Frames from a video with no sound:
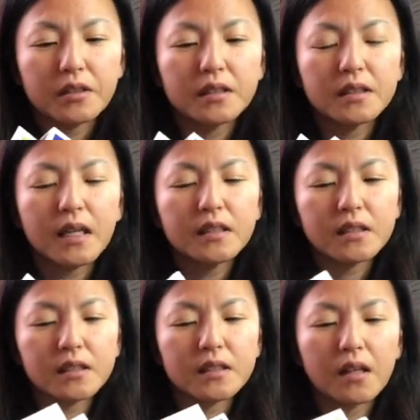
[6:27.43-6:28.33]
It's not
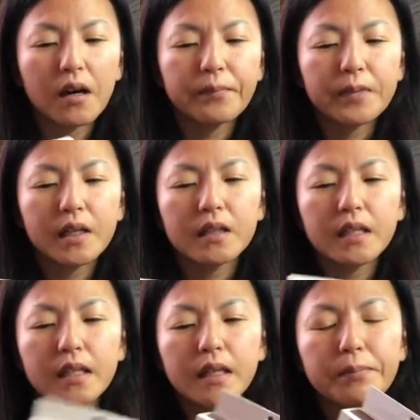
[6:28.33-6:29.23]
just
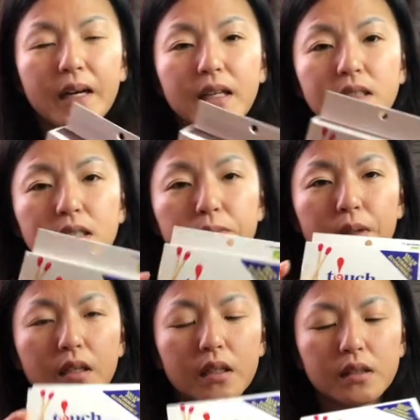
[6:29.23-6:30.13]
killing the pests,
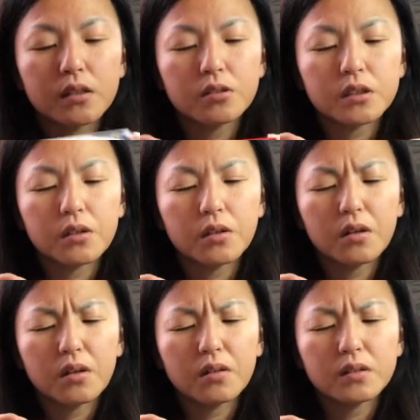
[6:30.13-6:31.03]
but it's
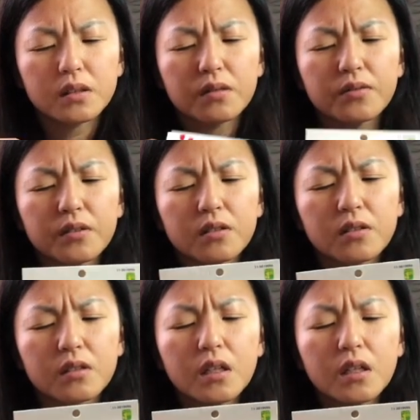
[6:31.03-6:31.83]
also sulfur